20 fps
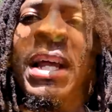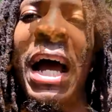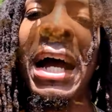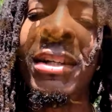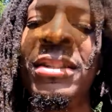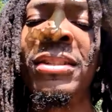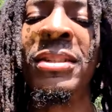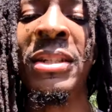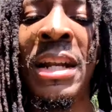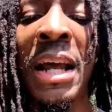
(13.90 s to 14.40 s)

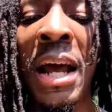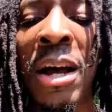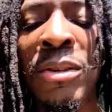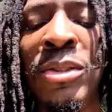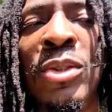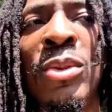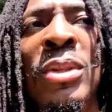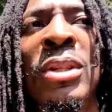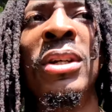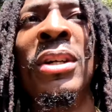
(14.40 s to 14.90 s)
doctor's in the
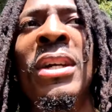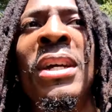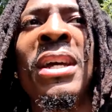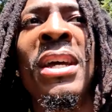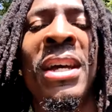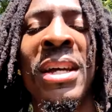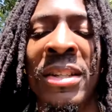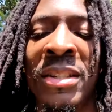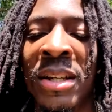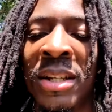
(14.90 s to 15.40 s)
house, so look,
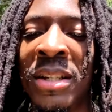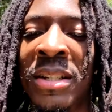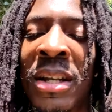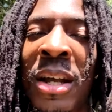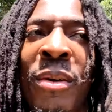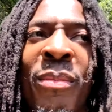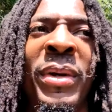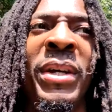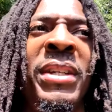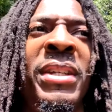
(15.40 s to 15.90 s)
check
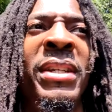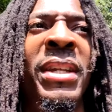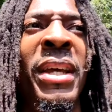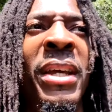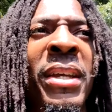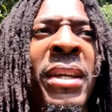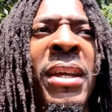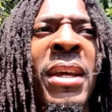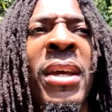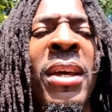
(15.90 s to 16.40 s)
this out, man.
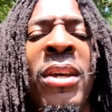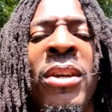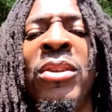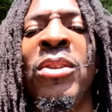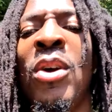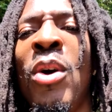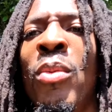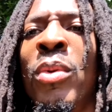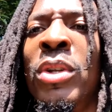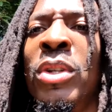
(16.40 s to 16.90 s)
Today,
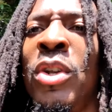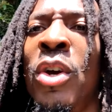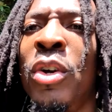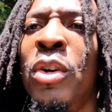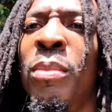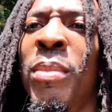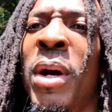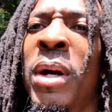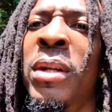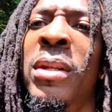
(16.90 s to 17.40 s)
you know, I want to
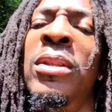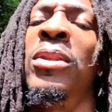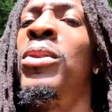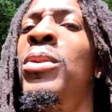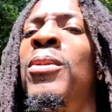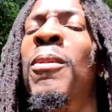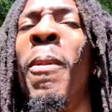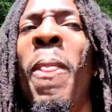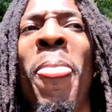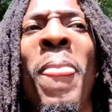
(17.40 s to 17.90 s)
talk about a
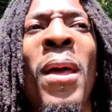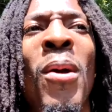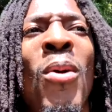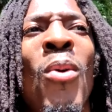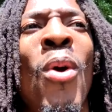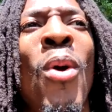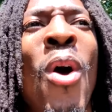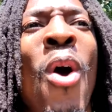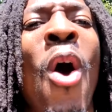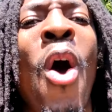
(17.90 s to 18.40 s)
little
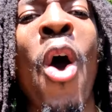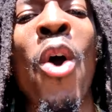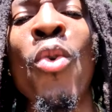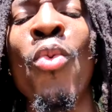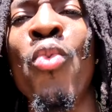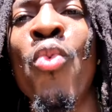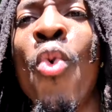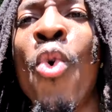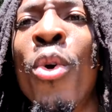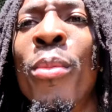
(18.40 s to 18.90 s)

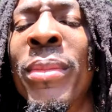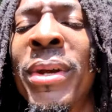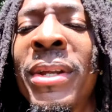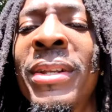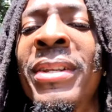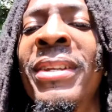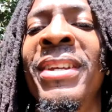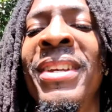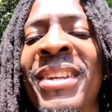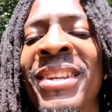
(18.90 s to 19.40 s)

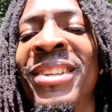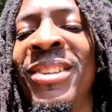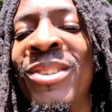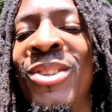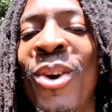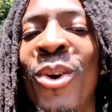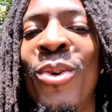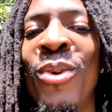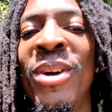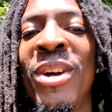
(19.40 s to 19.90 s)
heartwarming,
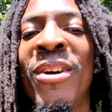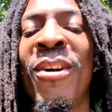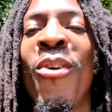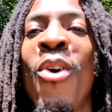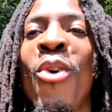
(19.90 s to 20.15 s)
you know,